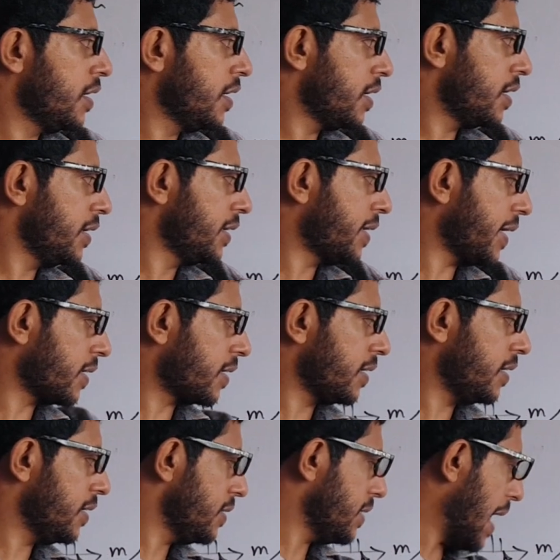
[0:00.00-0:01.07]

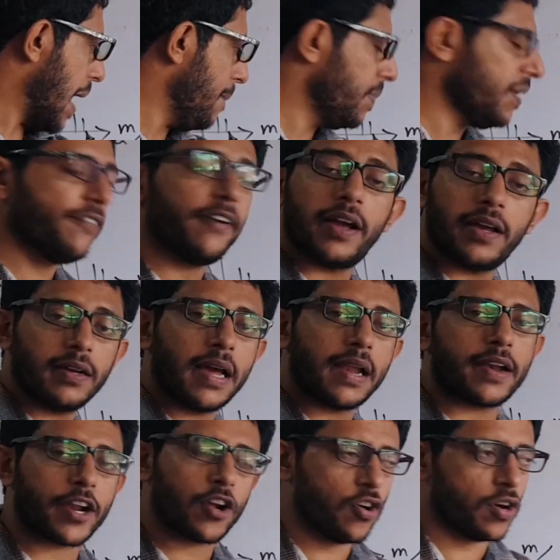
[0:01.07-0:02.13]
detector, amplifier and
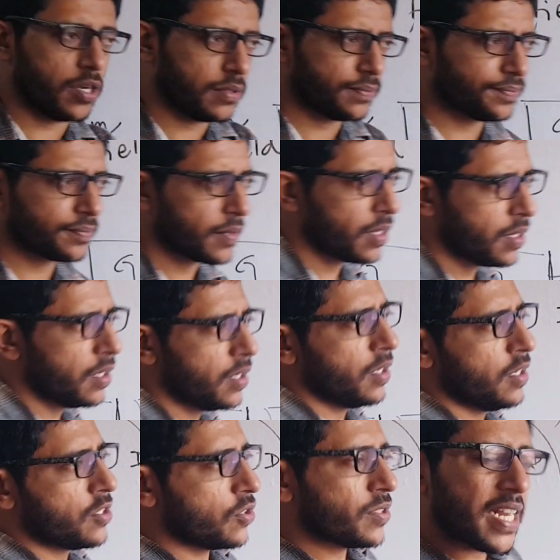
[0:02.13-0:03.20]
recorder.
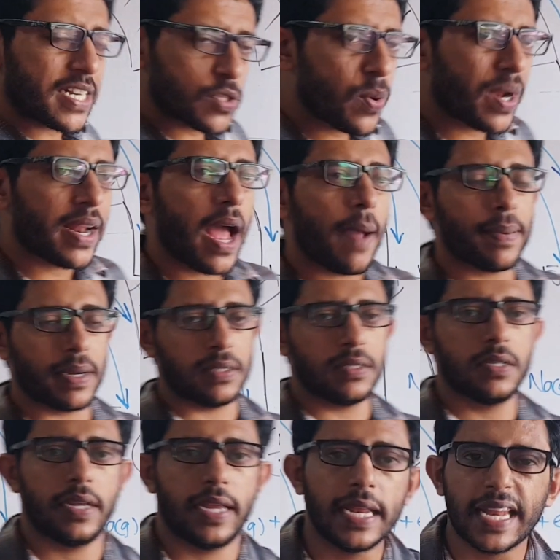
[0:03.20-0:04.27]
So that's what happens
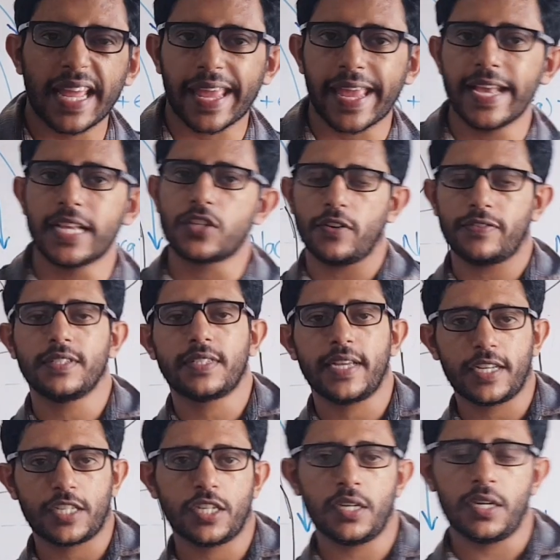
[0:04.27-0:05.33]
in each of the
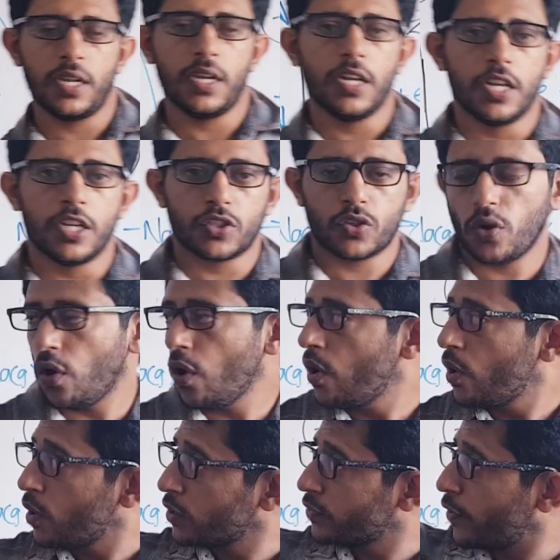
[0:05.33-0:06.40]
section.
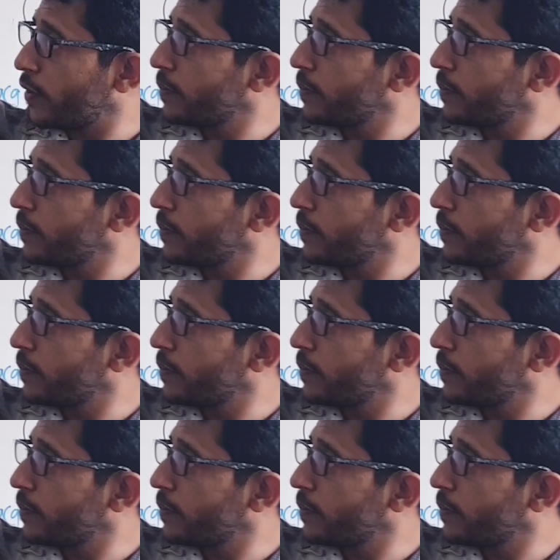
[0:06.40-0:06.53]
So from